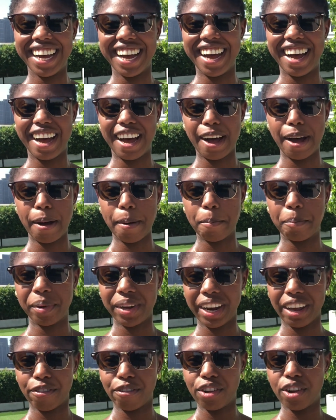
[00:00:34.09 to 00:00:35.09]

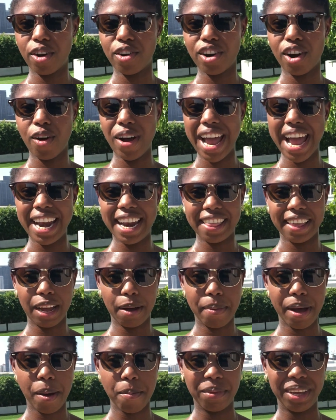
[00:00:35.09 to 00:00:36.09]
But if you don't know
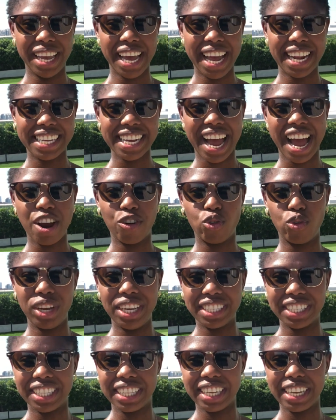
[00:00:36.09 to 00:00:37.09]
anything about me yet, I
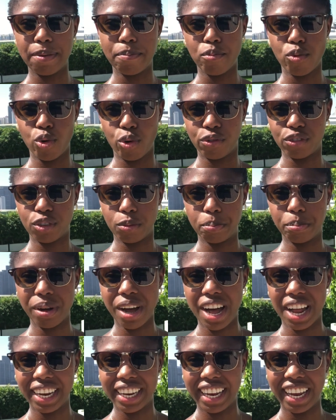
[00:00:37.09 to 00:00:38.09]
recently moved to
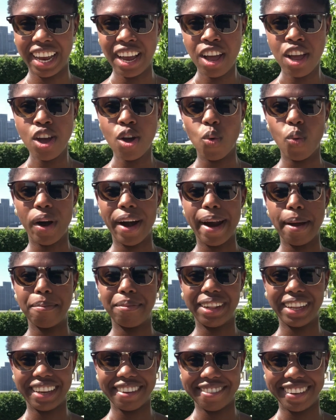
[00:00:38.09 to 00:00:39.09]
Bali, where
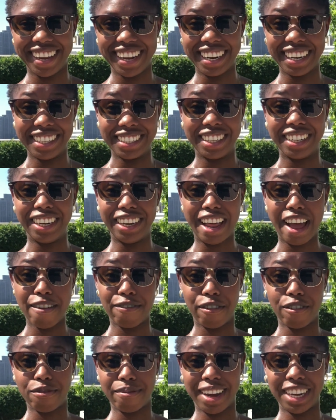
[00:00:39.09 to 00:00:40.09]
I'm living the
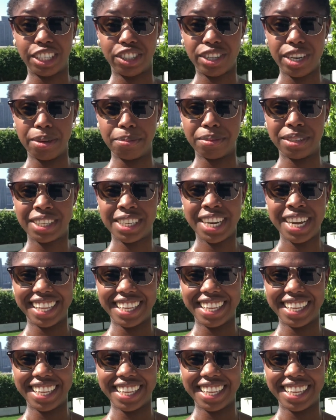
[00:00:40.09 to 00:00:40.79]
life of my dreams.